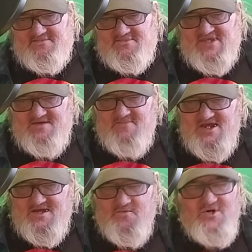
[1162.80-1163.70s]
they
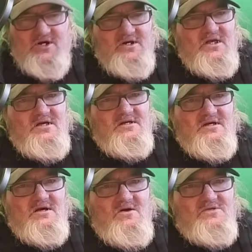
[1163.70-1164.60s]
may wear,
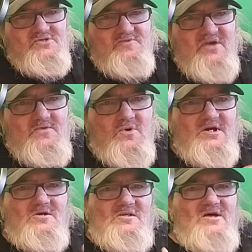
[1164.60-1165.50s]
uh, also may
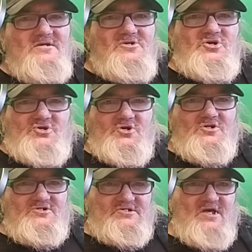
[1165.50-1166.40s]
wear like a
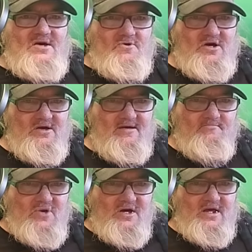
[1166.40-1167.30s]
shirt. See how I have
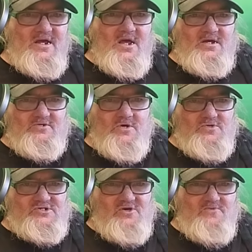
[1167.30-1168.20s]
my no
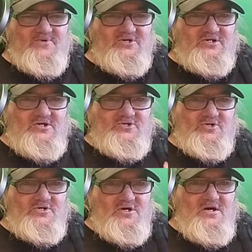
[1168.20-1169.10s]
selfie t
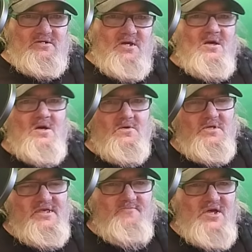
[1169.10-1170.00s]
shirt on?
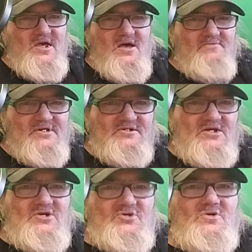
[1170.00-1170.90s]
Well, they may have a
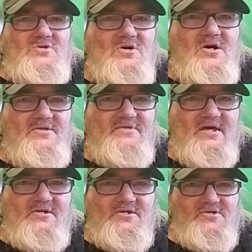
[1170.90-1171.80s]
T-shirt on
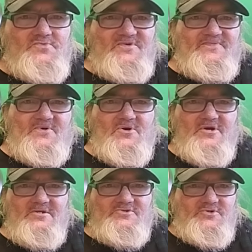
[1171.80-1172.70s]
that is
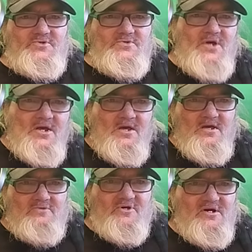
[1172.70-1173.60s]
referring to
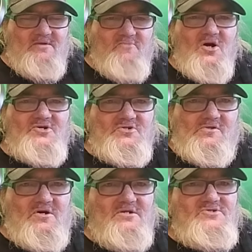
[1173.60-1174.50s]
the martial
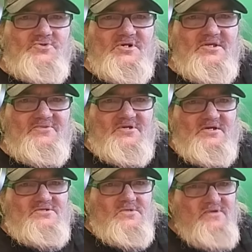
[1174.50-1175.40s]
arts or
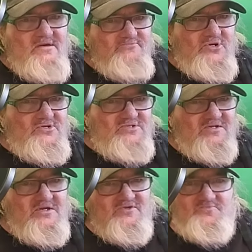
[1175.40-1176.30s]
anything. So that
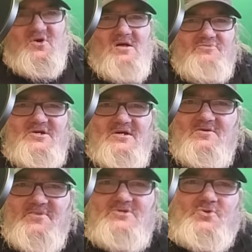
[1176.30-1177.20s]
person is probably going to
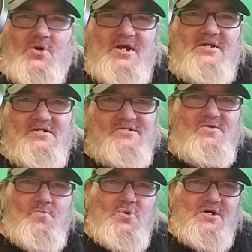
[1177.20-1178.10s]
be trained
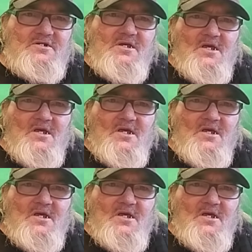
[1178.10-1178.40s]
somewhat